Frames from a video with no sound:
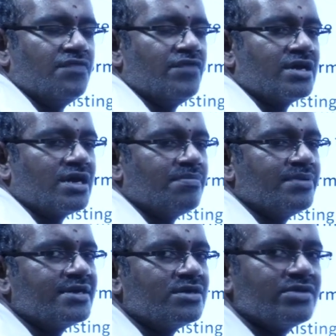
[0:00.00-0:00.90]
When
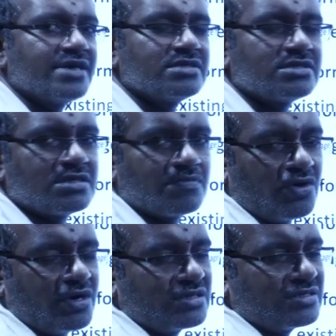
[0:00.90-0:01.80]
compared to the existing
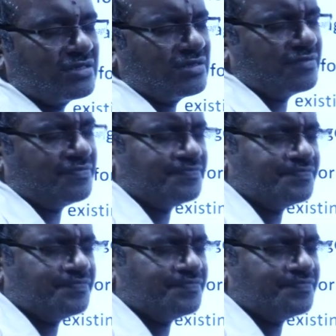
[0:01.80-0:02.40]
products,